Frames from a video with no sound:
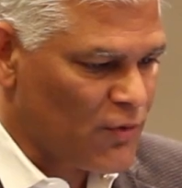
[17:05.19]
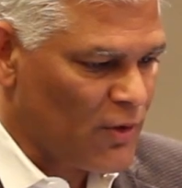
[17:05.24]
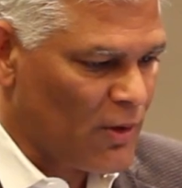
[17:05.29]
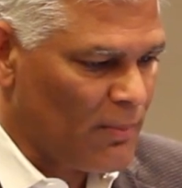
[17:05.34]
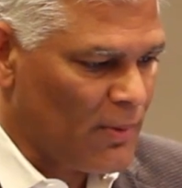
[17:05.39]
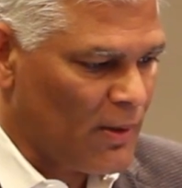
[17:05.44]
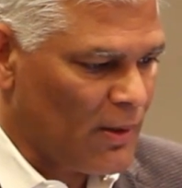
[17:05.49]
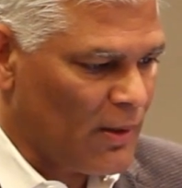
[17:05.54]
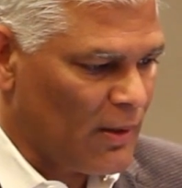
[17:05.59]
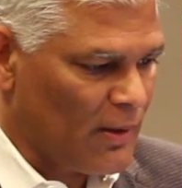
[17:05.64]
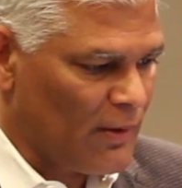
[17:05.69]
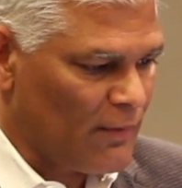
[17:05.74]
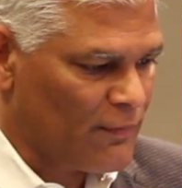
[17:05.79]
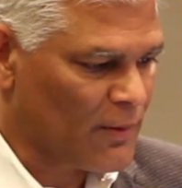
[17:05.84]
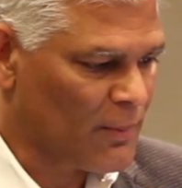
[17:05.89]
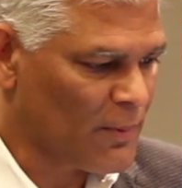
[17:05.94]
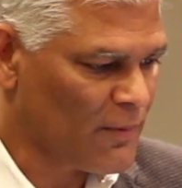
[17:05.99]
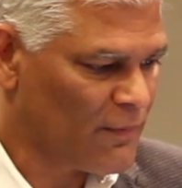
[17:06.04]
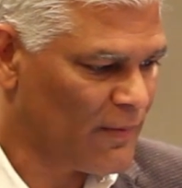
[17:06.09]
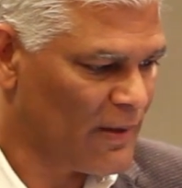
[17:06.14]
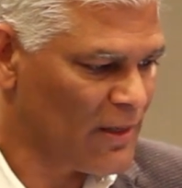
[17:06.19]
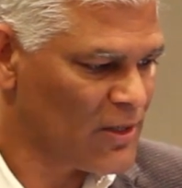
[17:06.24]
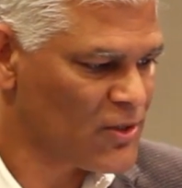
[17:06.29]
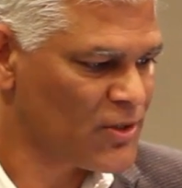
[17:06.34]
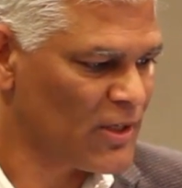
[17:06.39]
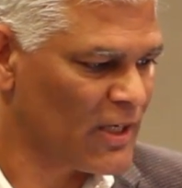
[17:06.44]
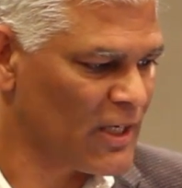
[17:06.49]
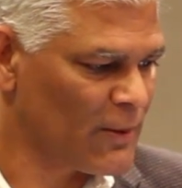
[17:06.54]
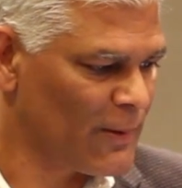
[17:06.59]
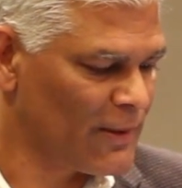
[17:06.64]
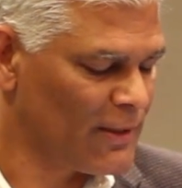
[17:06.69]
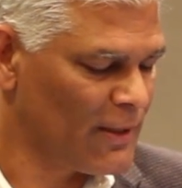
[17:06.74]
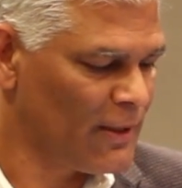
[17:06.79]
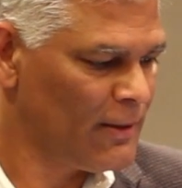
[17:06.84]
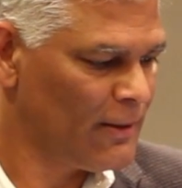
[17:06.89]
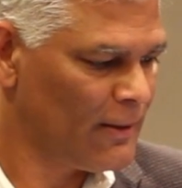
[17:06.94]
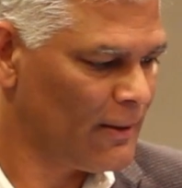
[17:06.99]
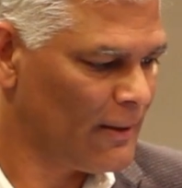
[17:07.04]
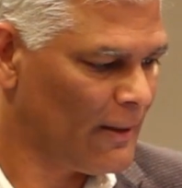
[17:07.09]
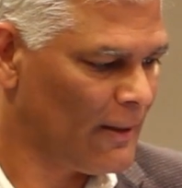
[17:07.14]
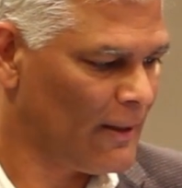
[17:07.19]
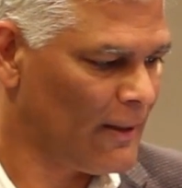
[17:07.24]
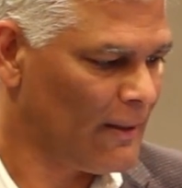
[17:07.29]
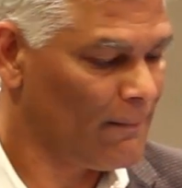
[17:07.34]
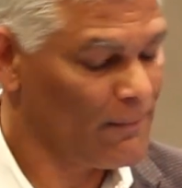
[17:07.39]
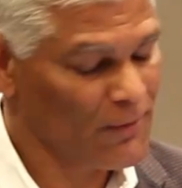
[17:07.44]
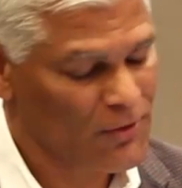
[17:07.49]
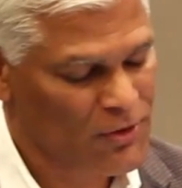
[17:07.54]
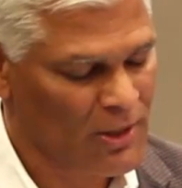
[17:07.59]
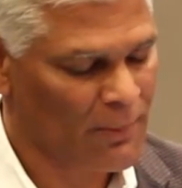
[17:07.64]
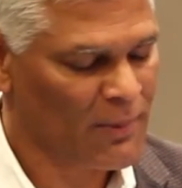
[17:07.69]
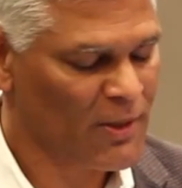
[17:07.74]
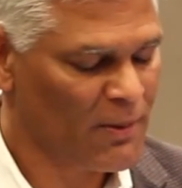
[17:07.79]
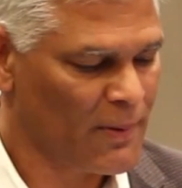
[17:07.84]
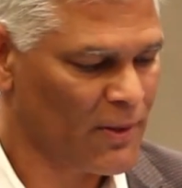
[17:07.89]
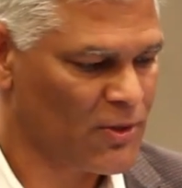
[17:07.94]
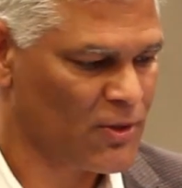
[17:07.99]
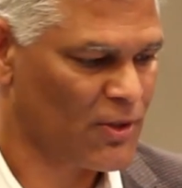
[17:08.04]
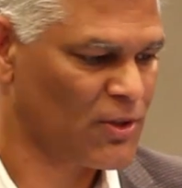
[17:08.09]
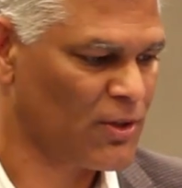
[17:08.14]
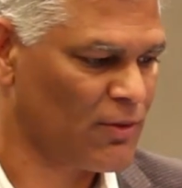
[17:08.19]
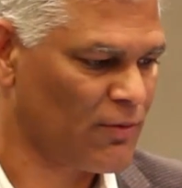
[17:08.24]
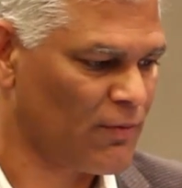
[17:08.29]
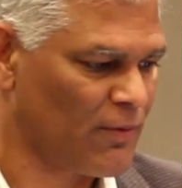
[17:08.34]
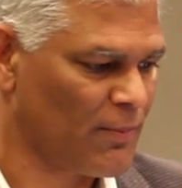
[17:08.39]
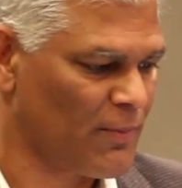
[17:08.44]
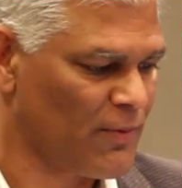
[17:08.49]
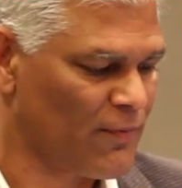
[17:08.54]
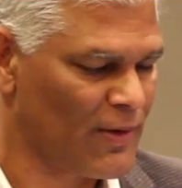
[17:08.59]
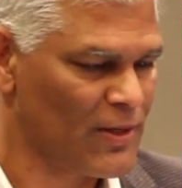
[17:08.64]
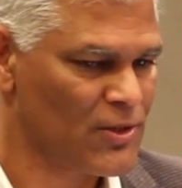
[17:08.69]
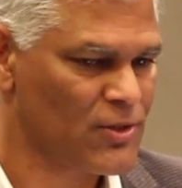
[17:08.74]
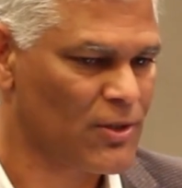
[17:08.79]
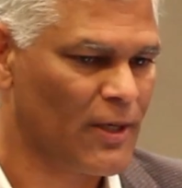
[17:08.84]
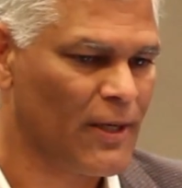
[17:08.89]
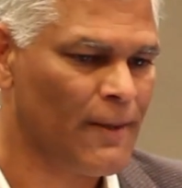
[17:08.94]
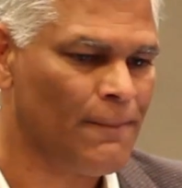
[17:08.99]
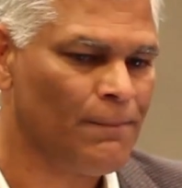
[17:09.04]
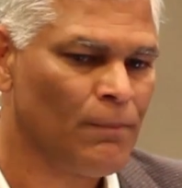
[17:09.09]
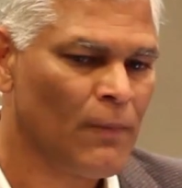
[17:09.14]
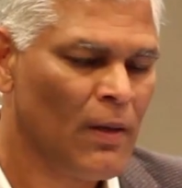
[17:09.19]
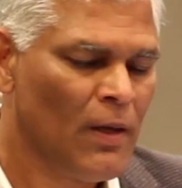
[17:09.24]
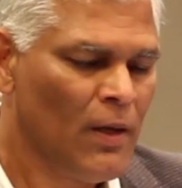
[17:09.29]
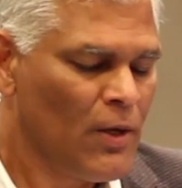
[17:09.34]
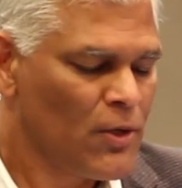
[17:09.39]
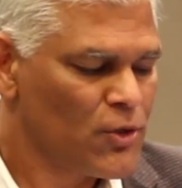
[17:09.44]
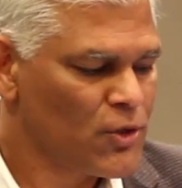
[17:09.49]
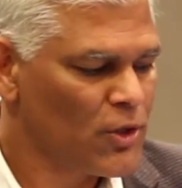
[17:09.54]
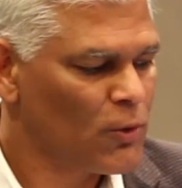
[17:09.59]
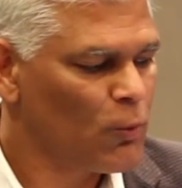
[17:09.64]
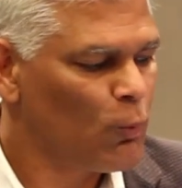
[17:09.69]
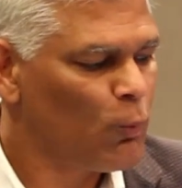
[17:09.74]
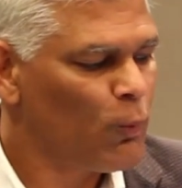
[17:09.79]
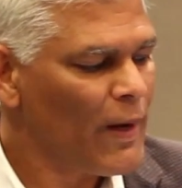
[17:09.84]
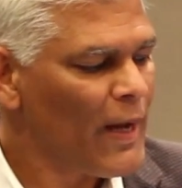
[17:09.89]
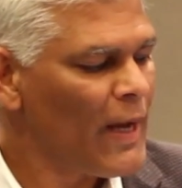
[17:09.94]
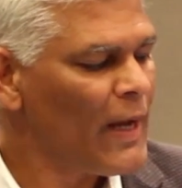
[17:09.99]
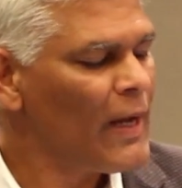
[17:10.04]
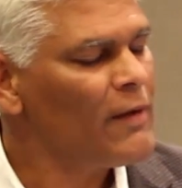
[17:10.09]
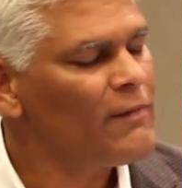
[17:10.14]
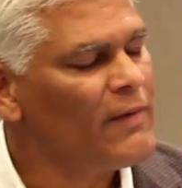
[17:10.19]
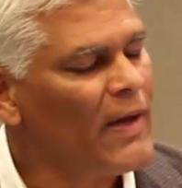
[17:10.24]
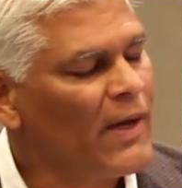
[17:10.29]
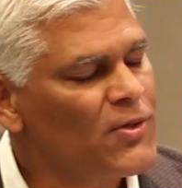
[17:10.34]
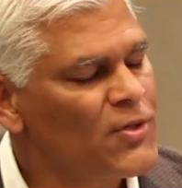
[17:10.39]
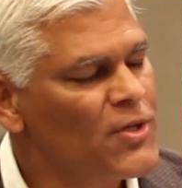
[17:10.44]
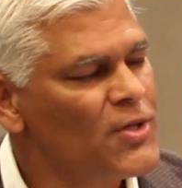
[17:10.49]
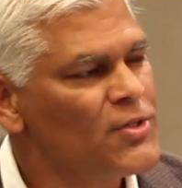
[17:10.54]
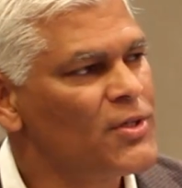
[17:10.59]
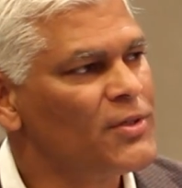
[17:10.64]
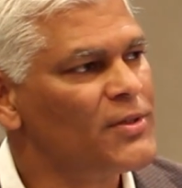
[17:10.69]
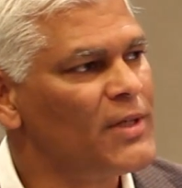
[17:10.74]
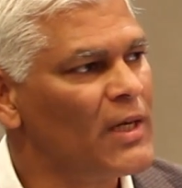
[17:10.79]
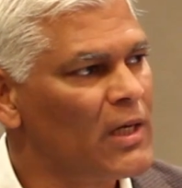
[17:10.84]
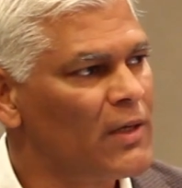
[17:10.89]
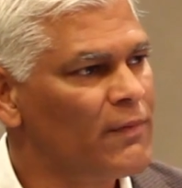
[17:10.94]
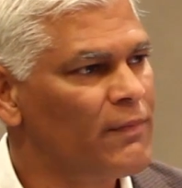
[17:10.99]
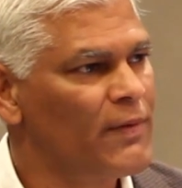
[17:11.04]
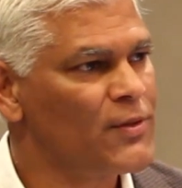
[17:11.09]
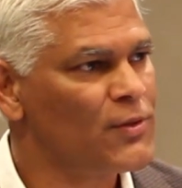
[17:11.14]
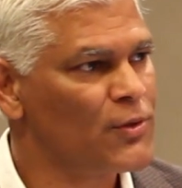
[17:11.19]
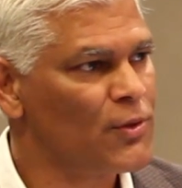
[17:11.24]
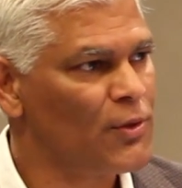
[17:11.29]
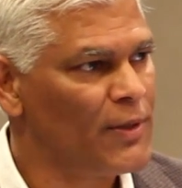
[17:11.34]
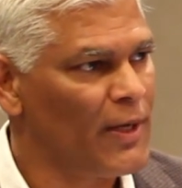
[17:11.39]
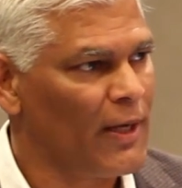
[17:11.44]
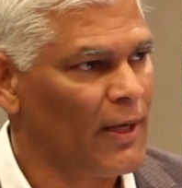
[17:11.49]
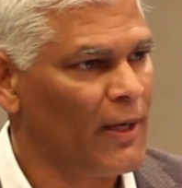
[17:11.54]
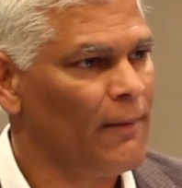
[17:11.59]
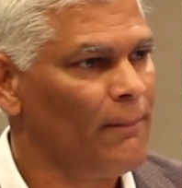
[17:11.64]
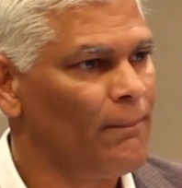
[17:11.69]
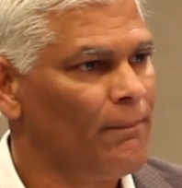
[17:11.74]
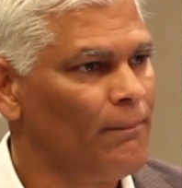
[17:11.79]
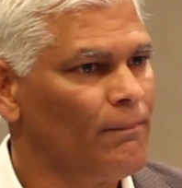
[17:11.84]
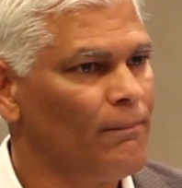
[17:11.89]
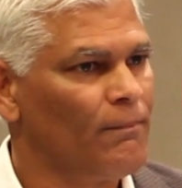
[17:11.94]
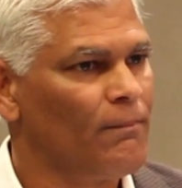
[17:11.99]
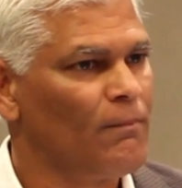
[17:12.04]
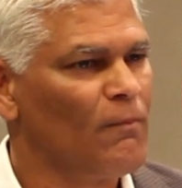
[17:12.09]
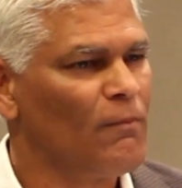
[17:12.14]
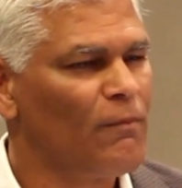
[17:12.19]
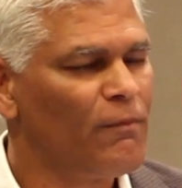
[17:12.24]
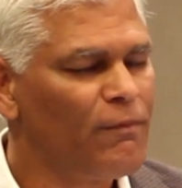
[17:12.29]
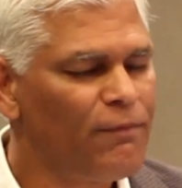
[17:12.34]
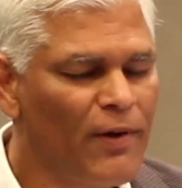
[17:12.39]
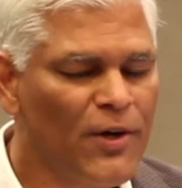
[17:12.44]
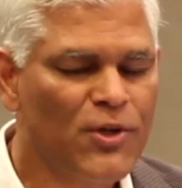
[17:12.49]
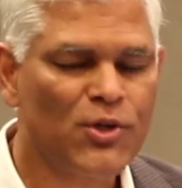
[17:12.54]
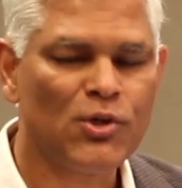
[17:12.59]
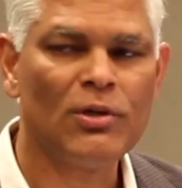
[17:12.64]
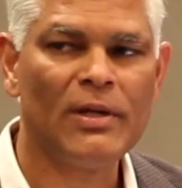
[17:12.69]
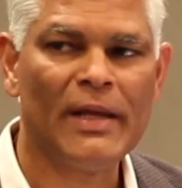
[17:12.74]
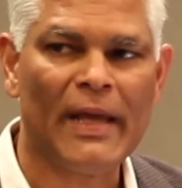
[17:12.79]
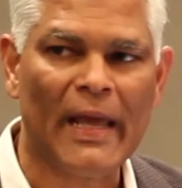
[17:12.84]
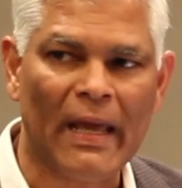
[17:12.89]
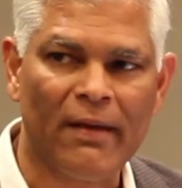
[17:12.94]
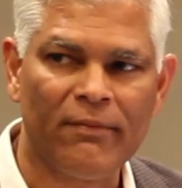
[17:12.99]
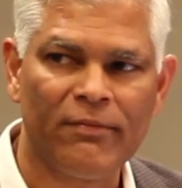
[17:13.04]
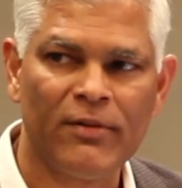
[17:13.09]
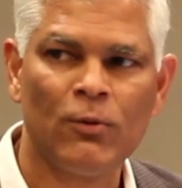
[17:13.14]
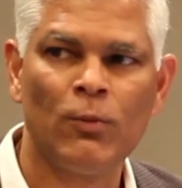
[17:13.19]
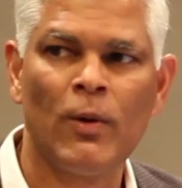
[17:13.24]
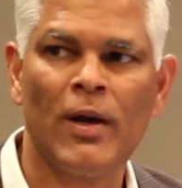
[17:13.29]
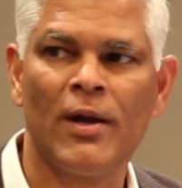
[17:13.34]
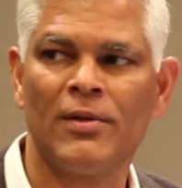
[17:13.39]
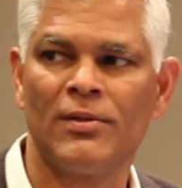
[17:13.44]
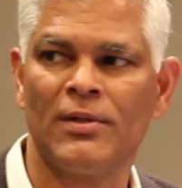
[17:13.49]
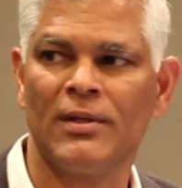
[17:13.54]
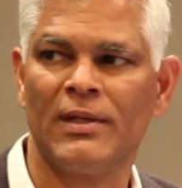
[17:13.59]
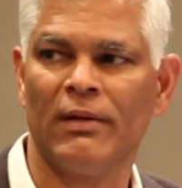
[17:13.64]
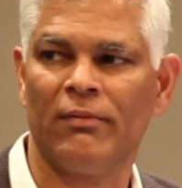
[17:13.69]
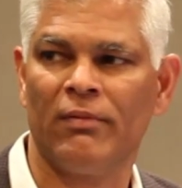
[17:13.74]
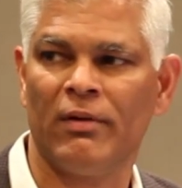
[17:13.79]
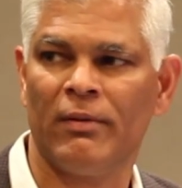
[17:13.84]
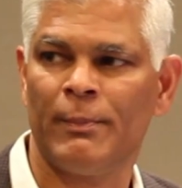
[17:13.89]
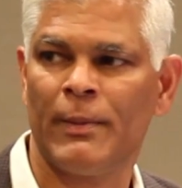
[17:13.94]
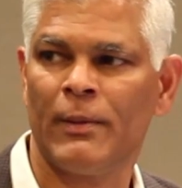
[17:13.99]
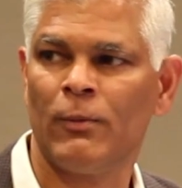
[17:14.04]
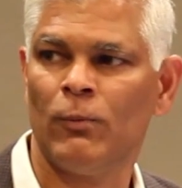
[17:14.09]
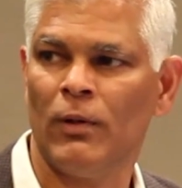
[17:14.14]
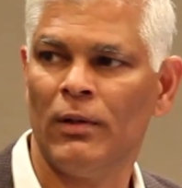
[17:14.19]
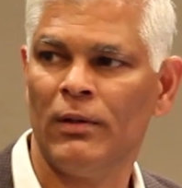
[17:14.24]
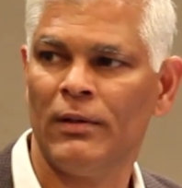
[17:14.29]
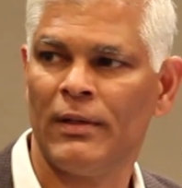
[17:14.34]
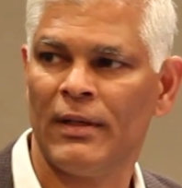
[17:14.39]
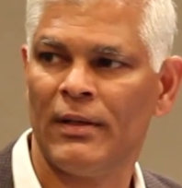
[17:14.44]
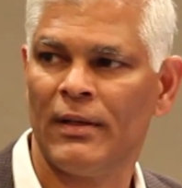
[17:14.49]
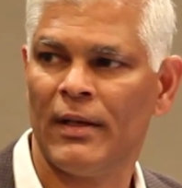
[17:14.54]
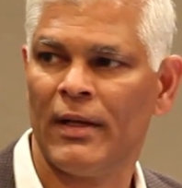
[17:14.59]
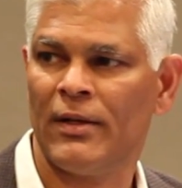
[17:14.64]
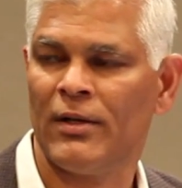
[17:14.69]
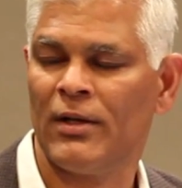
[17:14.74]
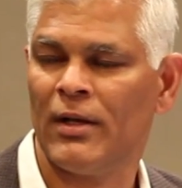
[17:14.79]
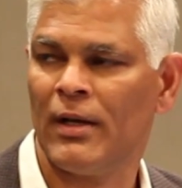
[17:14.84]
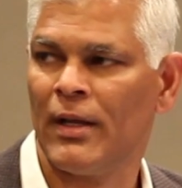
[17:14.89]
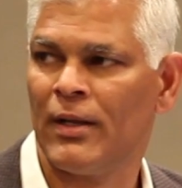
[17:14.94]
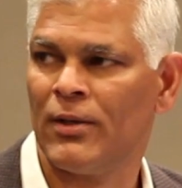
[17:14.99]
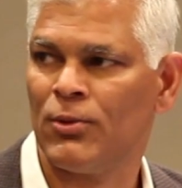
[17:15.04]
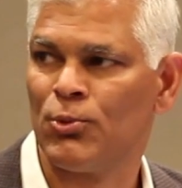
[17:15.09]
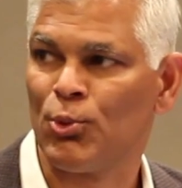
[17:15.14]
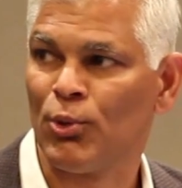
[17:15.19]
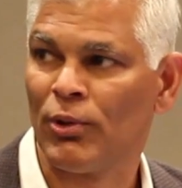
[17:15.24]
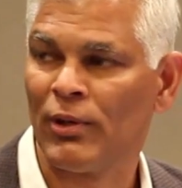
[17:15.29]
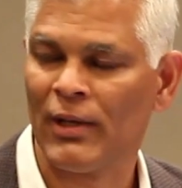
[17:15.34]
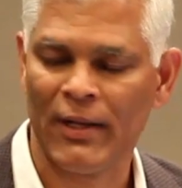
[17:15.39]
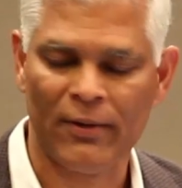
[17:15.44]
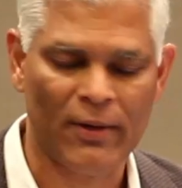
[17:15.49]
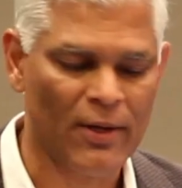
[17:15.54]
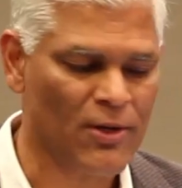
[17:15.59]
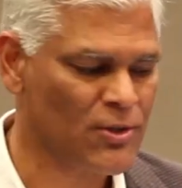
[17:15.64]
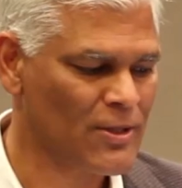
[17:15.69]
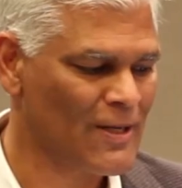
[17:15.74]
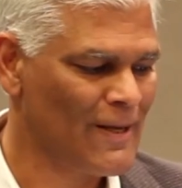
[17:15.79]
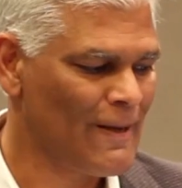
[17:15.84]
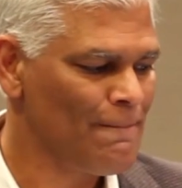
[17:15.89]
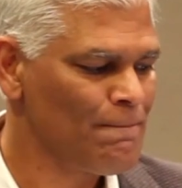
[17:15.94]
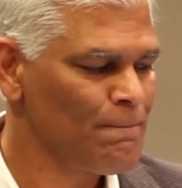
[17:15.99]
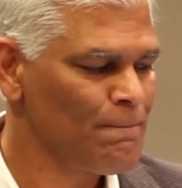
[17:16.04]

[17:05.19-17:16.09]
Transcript: from a field study we did. Some of the pictures are from the field study. So the way vaccines are delivered today, virtually everywhere in the developing world, in rural areas,